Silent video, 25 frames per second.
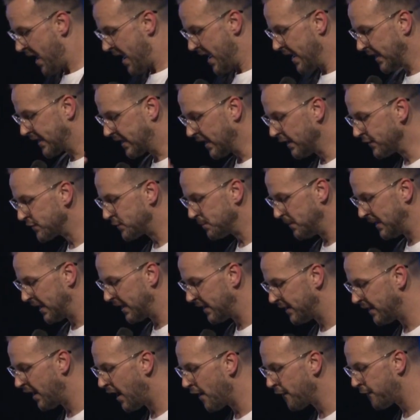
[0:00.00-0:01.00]
it gives me
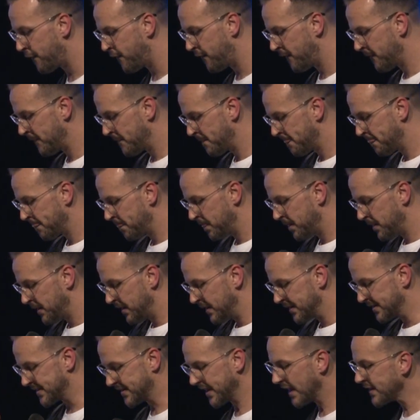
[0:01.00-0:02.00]
enough
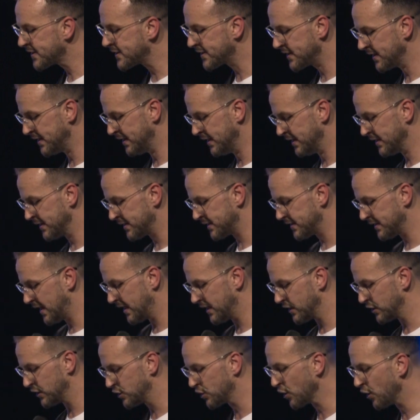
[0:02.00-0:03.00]
sustenance
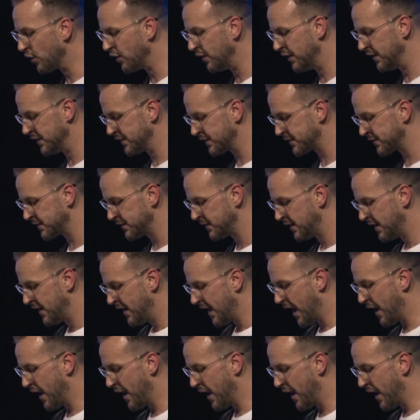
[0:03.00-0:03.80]
and assurance